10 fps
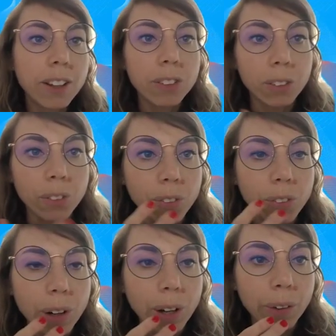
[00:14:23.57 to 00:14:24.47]

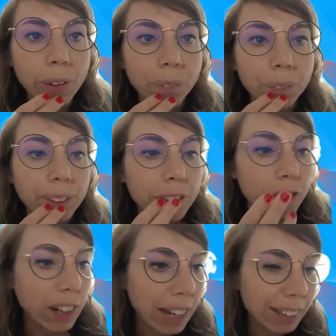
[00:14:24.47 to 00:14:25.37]
So
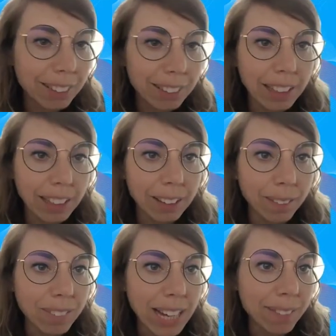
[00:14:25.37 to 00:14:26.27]
as
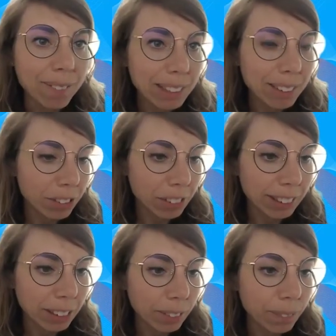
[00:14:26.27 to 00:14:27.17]
by means of
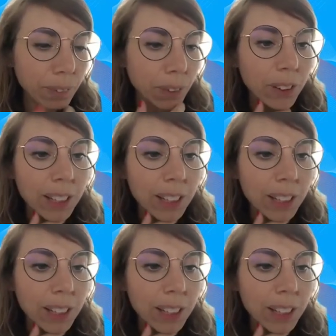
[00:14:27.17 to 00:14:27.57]
example,